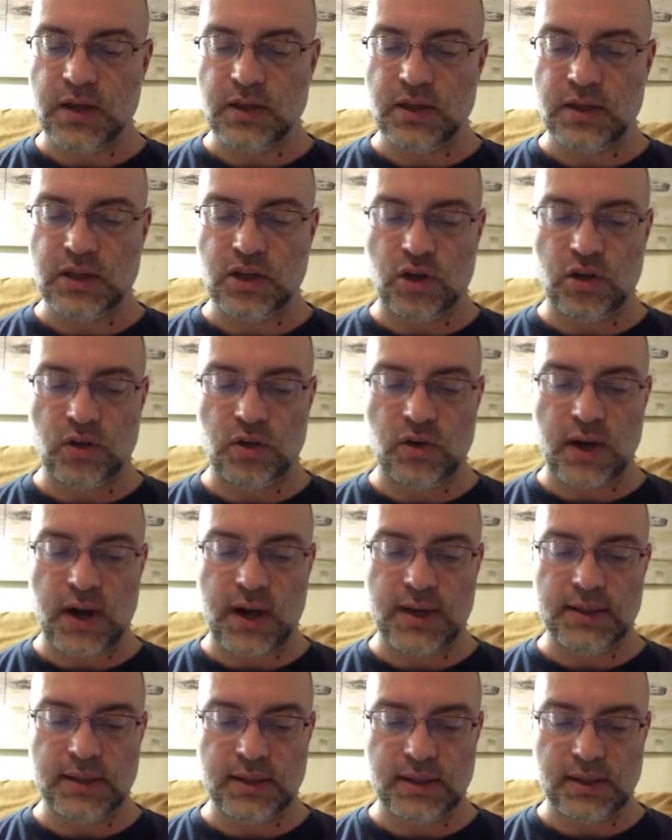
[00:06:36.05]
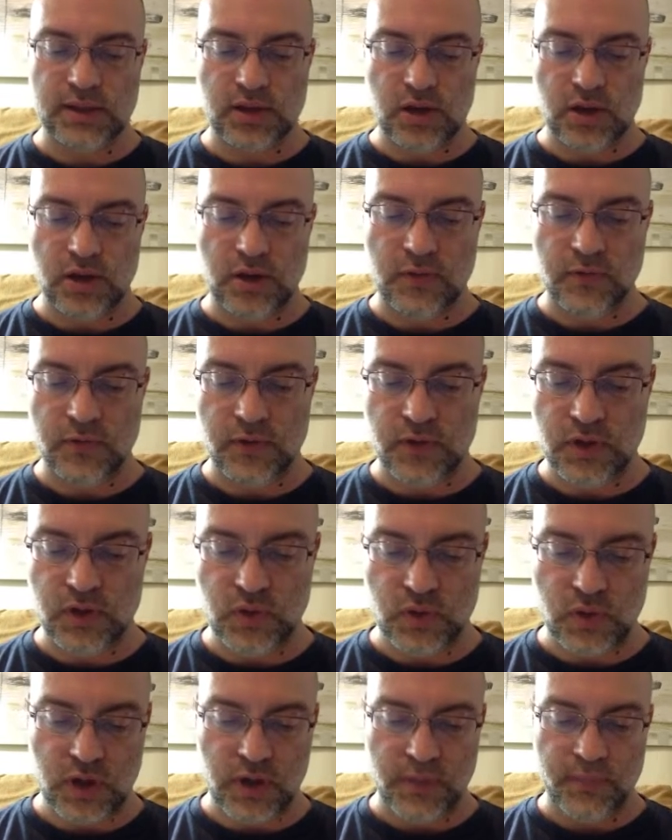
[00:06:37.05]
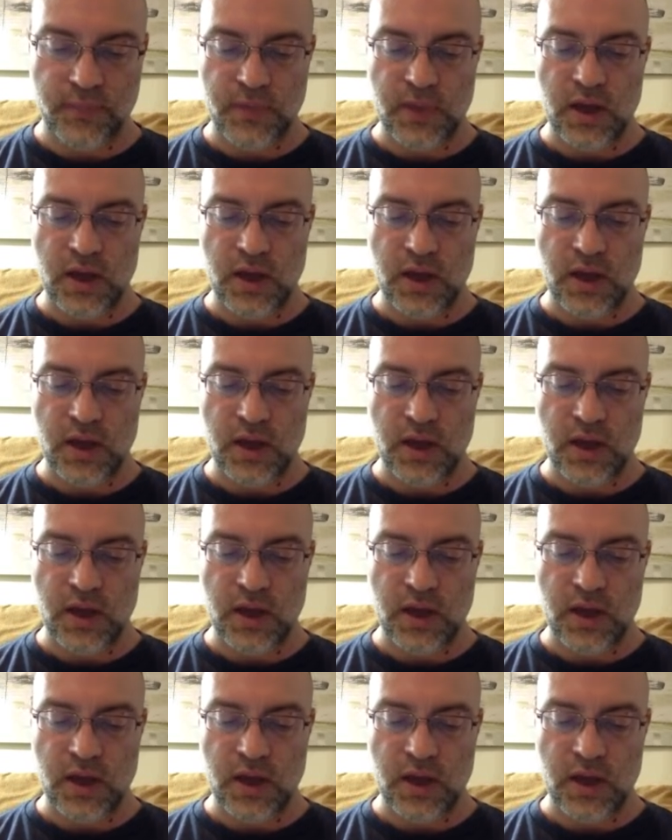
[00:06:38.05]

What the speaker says: in the tall grass and started for the door.